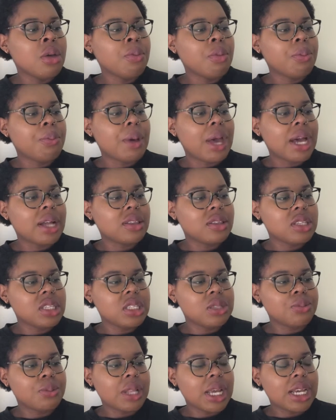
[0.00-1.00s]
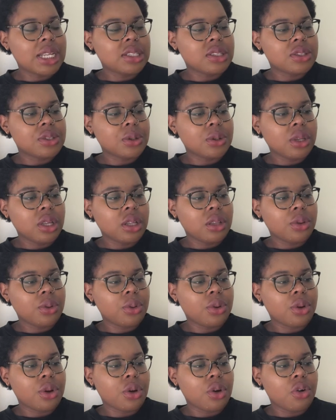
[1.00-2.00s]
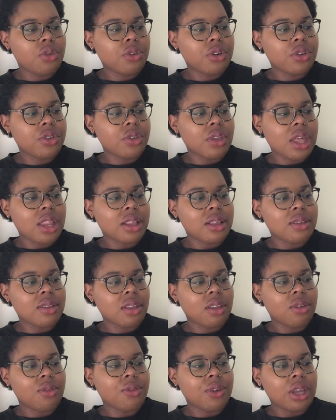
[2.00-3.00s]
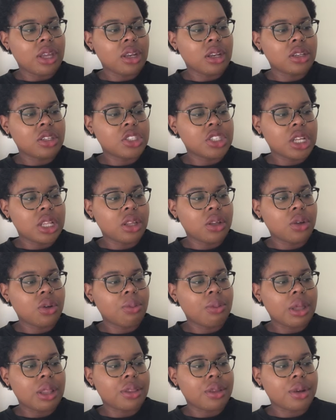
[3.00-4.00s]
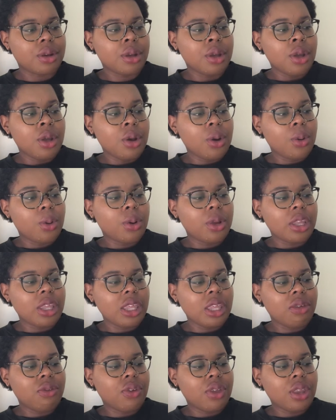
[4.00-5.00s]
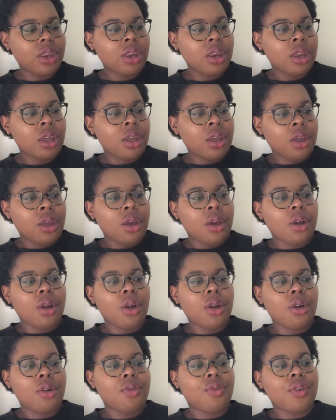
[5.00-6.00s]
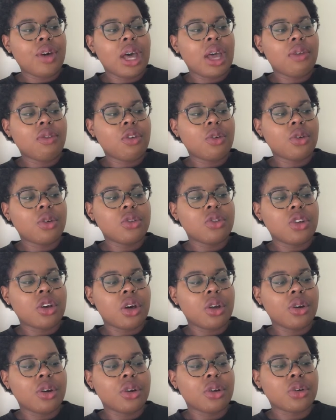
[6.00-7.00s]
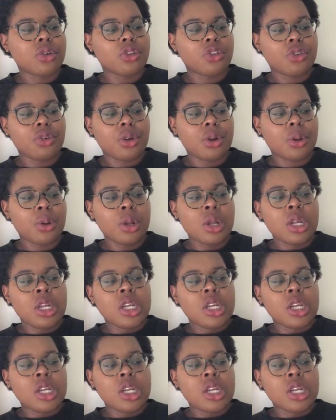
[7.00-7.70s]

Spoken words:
But Patsy's plans don't include her overzealous evangelical mother, or even her 5-year-old daughter, True.